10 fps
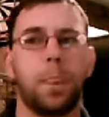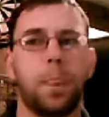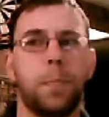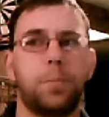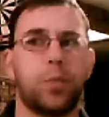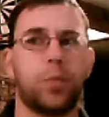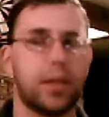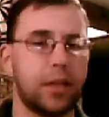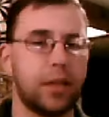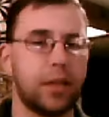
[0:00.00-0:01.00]

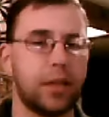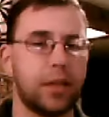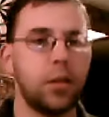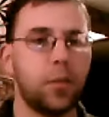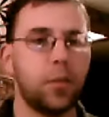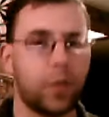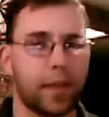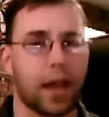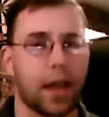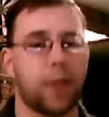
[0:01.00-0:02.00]
breathing when they
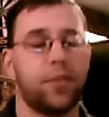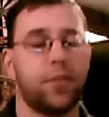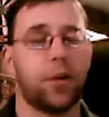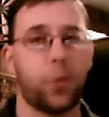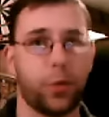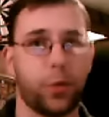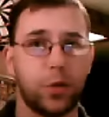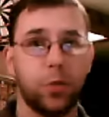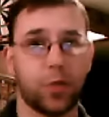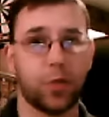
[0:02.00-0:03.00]
have their whole
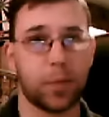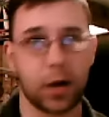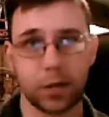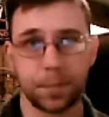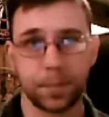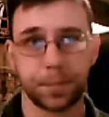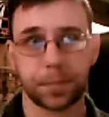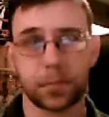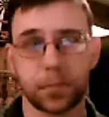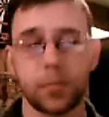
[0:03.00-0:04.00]
uniform on.
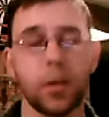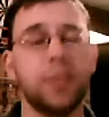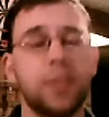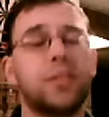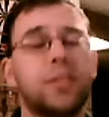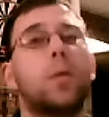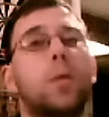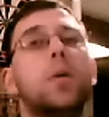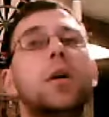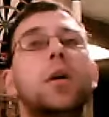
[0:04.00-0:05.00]
So,
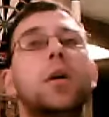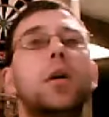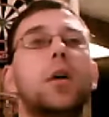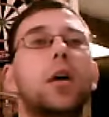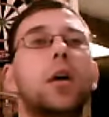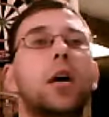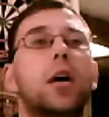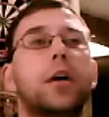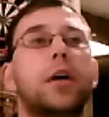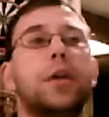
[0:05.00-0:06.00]

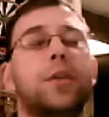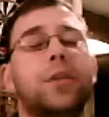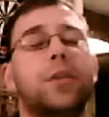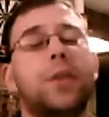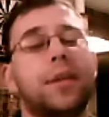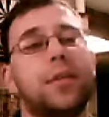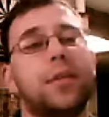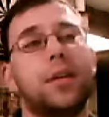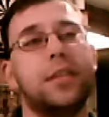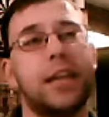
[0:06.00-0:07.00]
you can
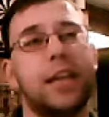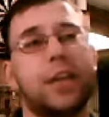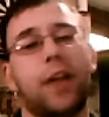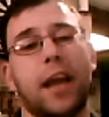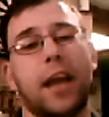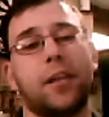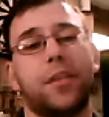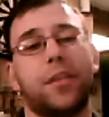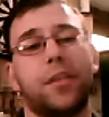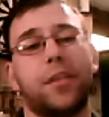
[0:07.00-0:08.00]
take your hand on
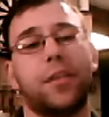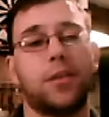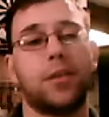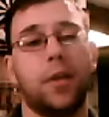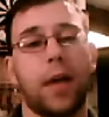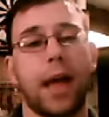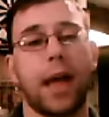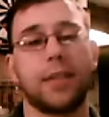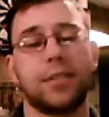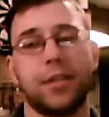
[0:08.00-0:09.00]
there, and then
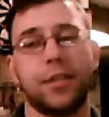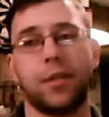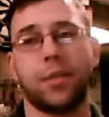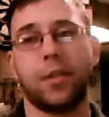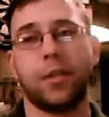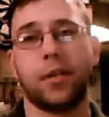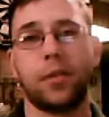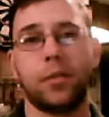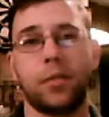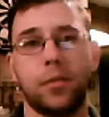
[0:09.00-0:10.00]
as, the
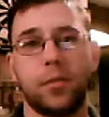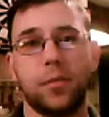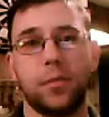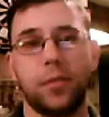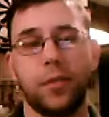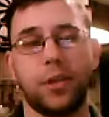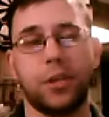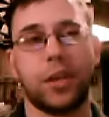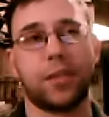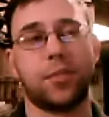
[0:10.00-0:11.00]

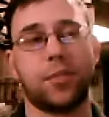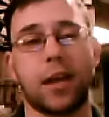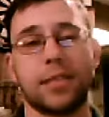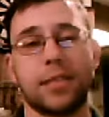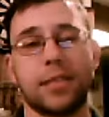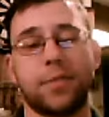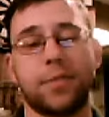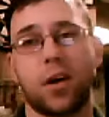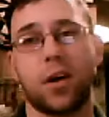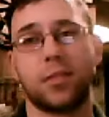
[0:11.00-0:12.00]
chest rises and
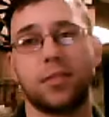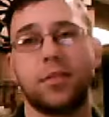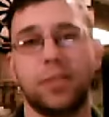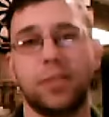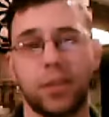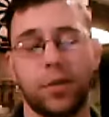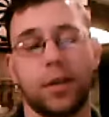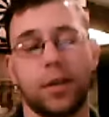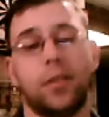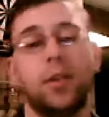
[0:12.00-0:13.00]
falls, you
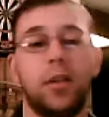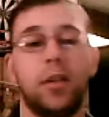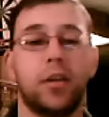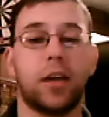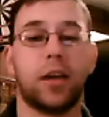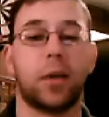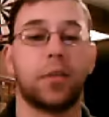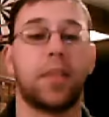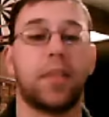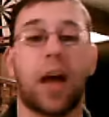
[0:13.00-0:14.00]
can count
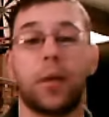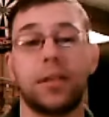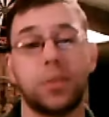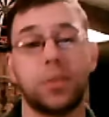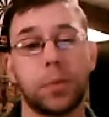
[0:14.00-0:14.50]
it that way too.